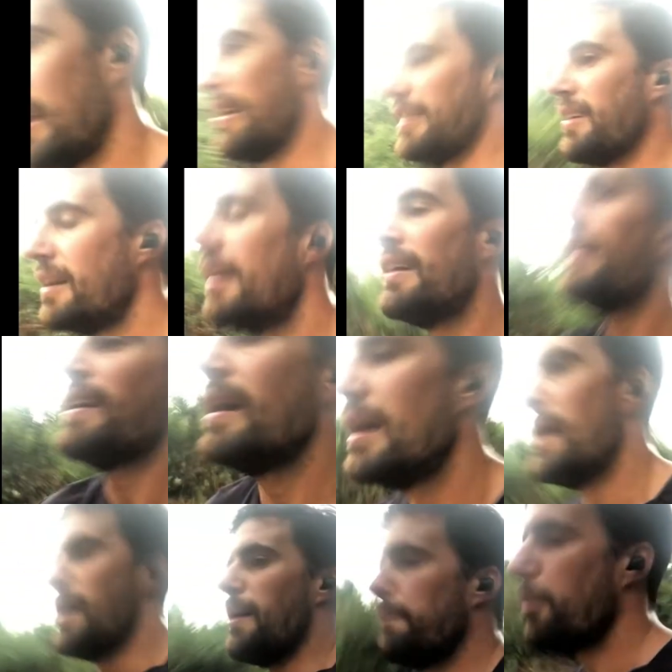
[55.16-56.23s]
and
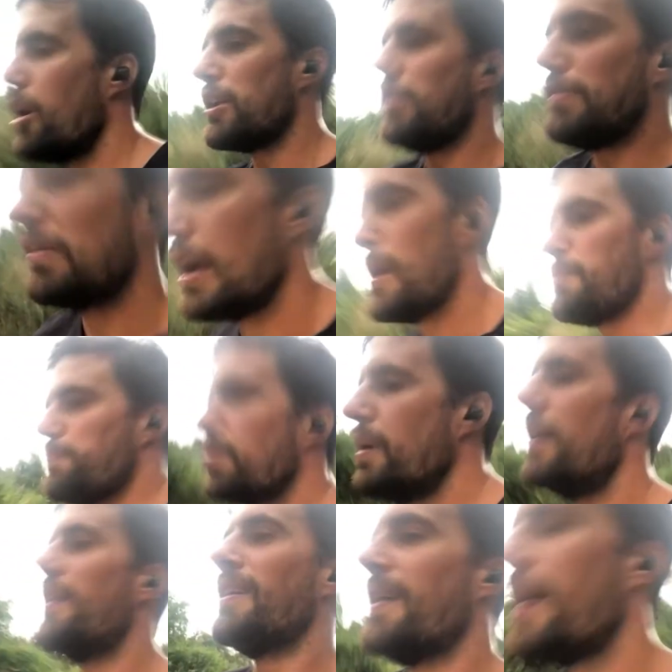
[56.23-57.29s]
body shape.
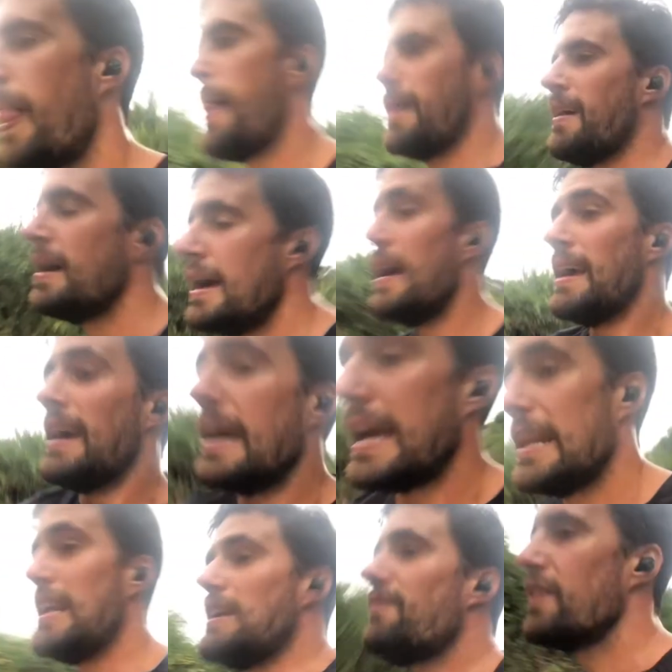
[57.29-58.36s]

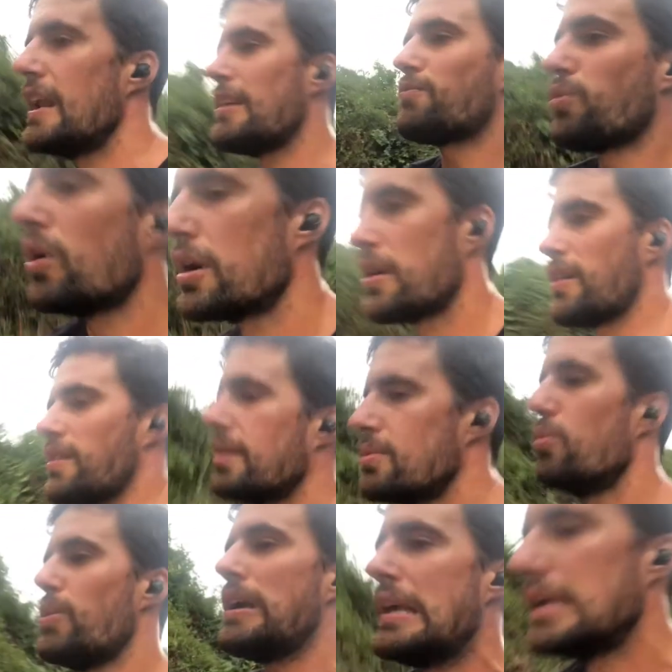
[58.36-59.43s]
And even at work,
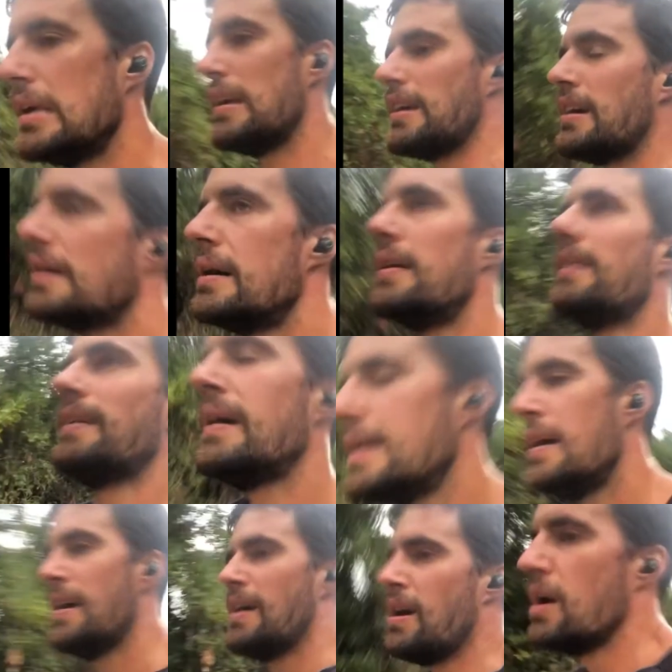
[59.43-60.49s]
we
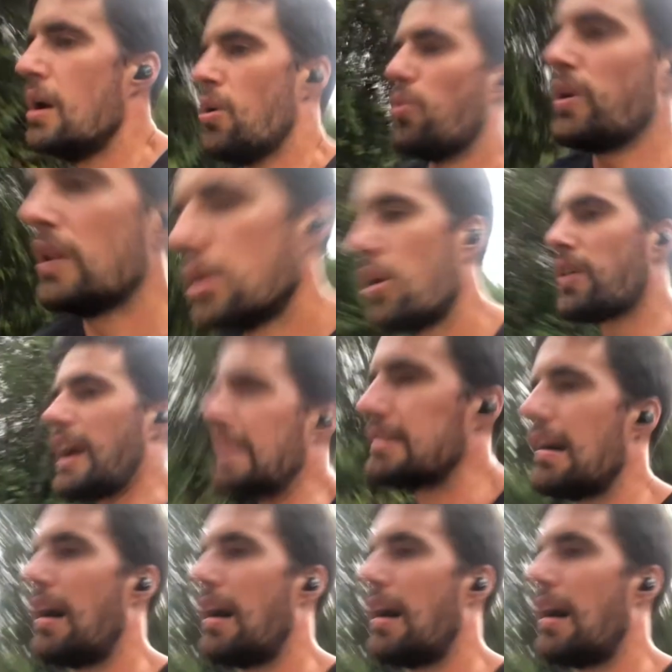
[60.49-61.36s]
we look at